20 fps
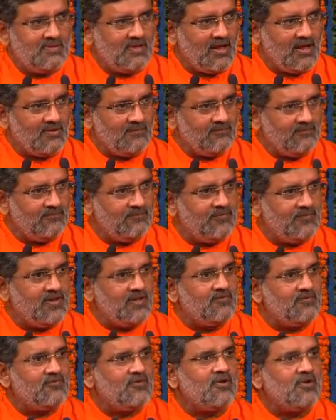and
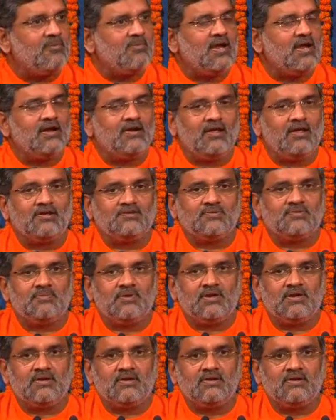free from
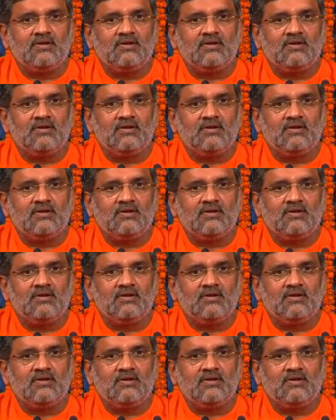attachment.